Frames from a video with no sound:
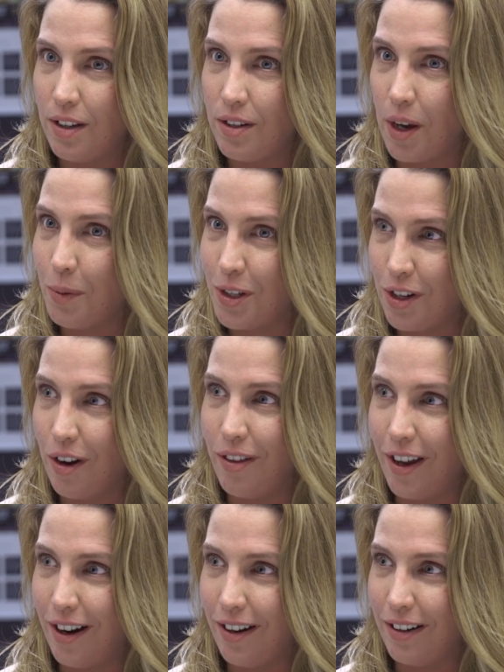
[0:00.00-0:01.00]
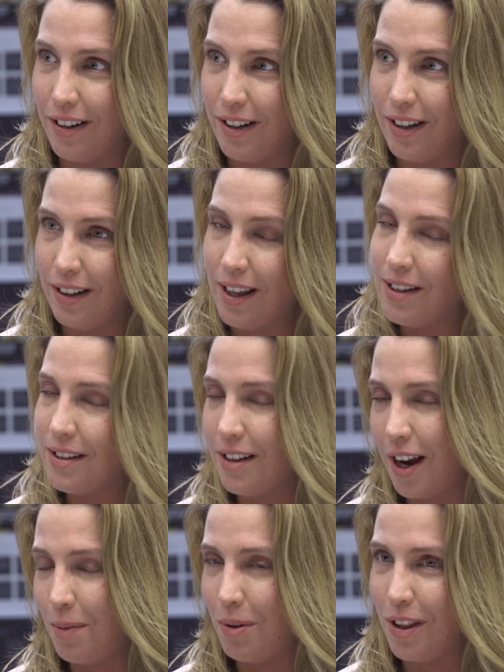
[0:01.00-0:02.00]
So I would start there. Let
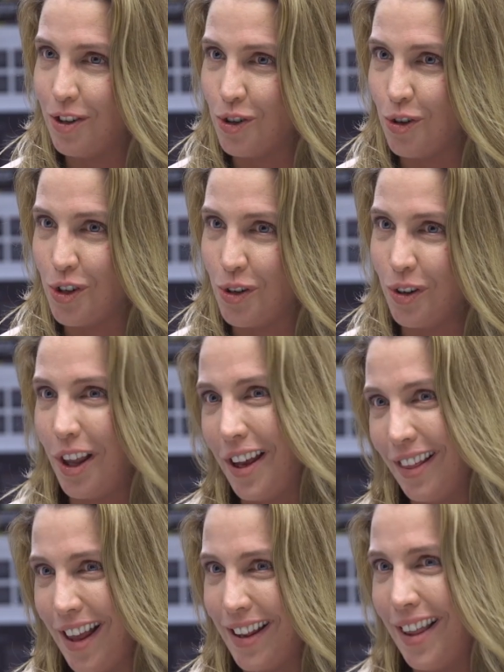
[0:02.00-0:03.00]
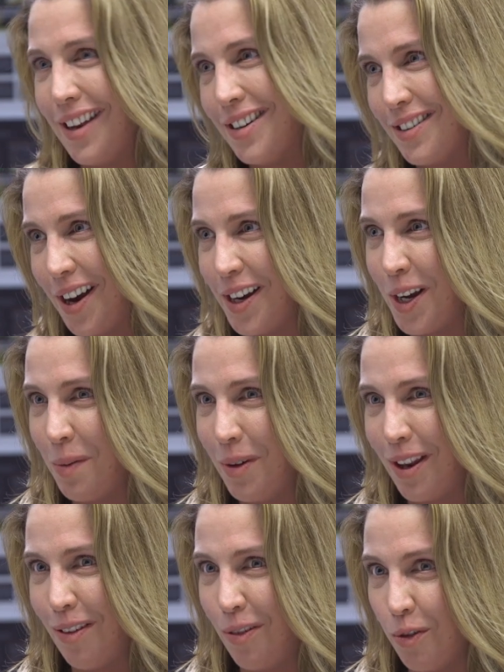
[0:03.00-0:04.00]
design be the Trojan, let design come
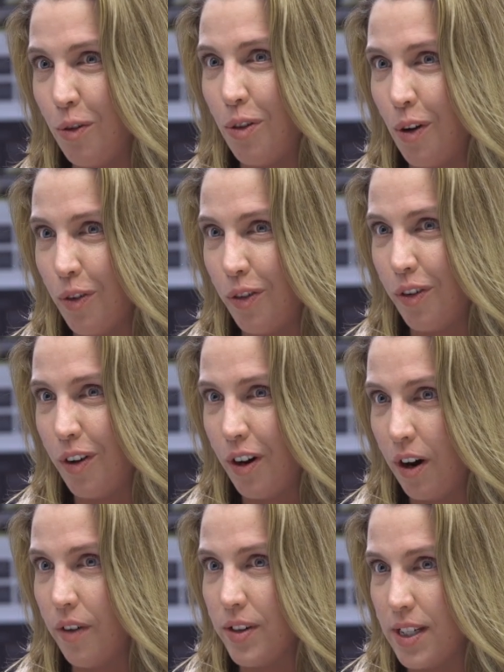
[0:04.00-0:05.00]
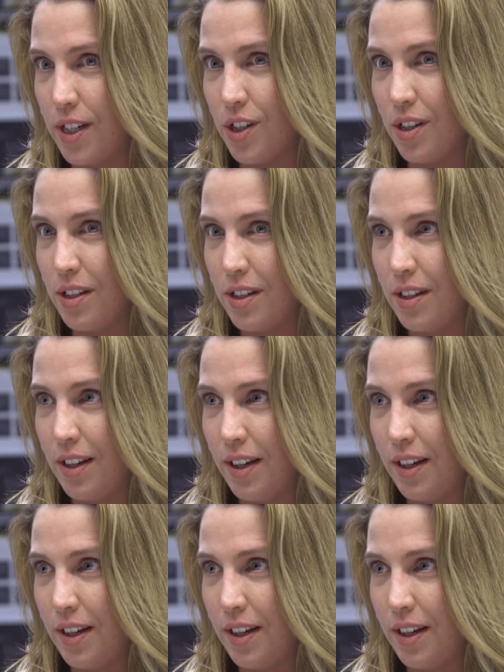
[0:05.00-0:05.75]
in through those conversations.